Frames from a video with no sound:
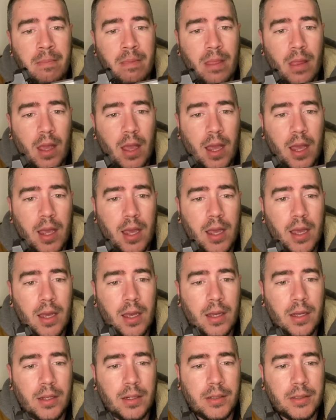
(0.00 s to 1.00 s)

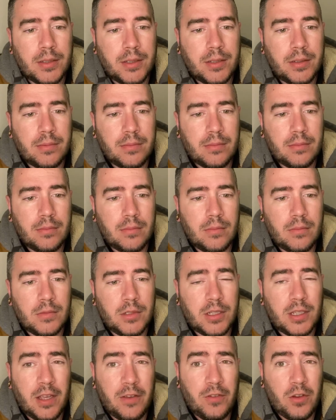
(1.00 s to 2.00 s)
and
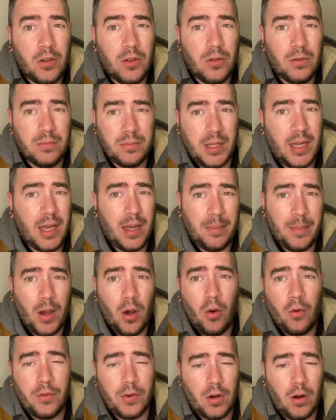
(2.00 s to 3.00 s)
just give you, yeah, my
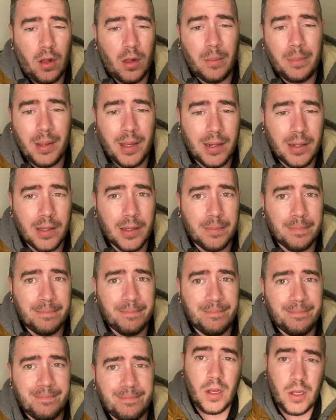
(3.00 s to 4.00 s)
overall opinion.
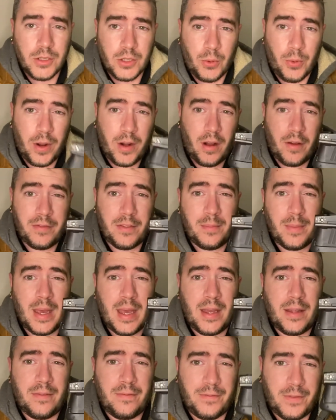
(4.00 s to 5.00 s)
So right off the
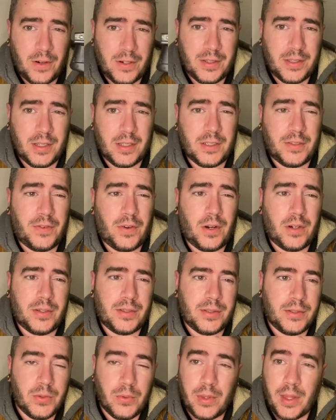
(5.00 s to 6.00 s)
bat, first things
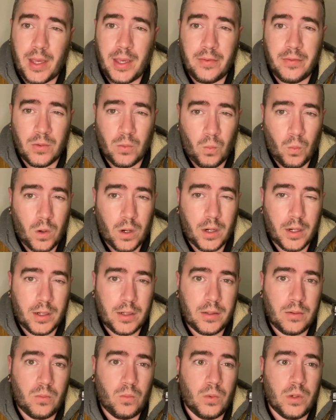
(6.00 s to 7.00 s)
first, do they even work?
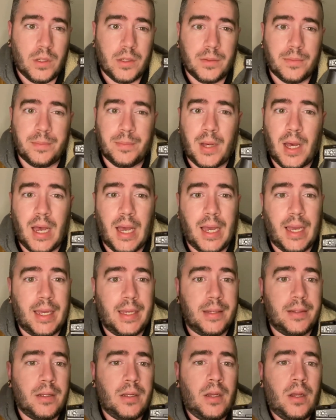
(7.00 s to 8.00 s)
Will my
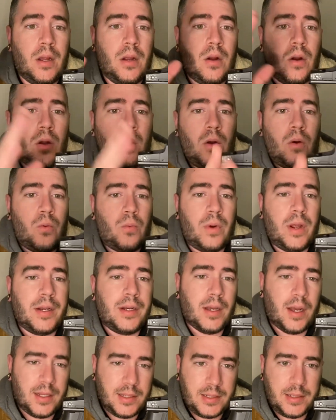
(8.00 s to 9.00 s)
red
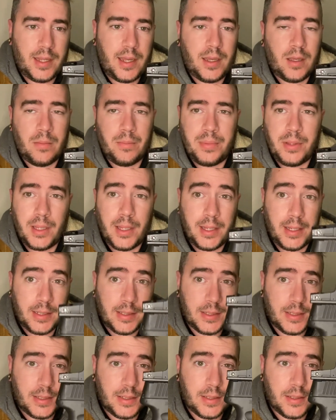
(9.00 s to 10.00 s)
dot stay in
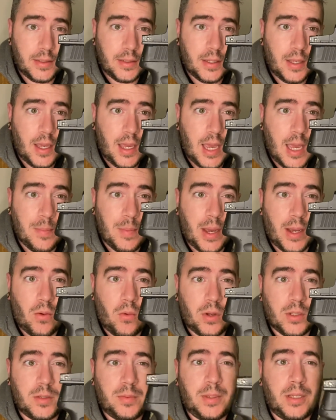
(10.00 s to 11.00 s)
place? Am I
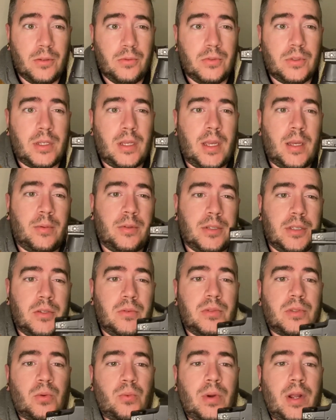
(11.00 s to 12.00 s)
going to be able to
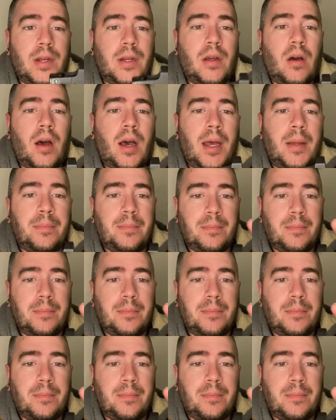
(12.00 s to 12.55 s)
use a red dot